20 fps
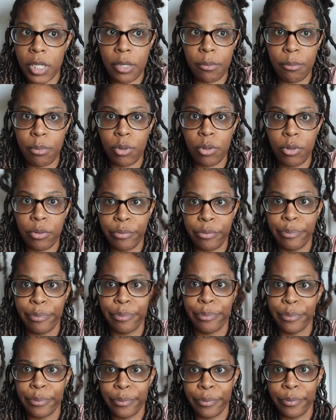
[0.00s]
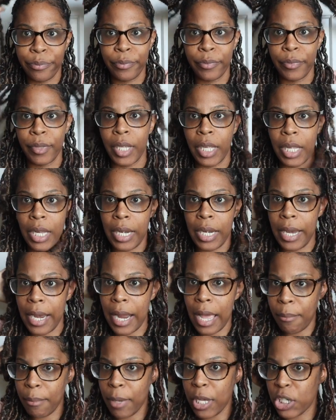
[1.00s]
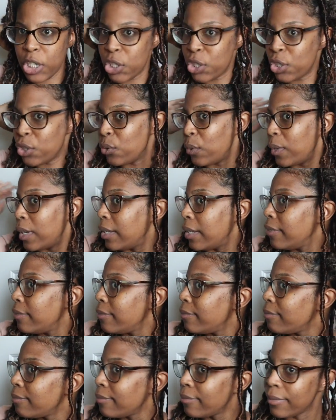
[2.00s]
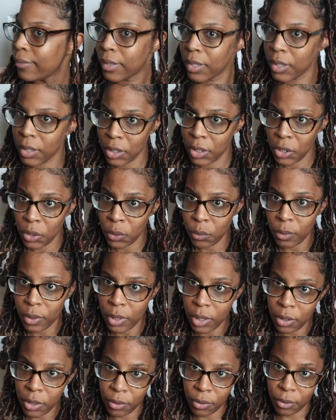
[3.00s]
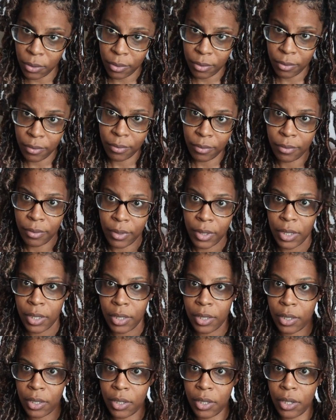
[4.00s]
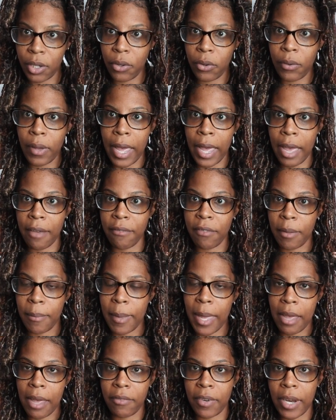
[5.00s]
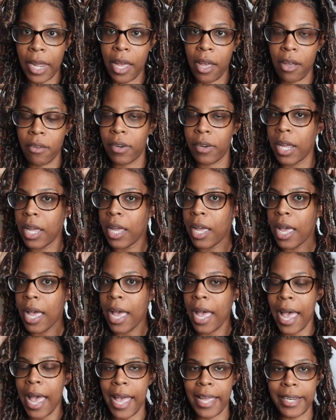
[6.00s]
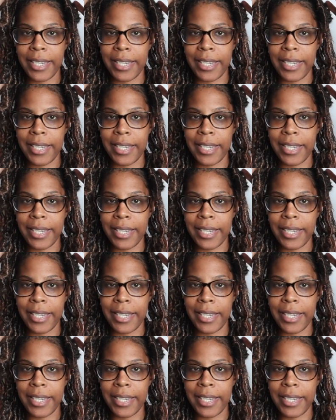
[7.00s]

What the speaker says: Super simple. Not much to it. Cute little, you know, half up, half down. I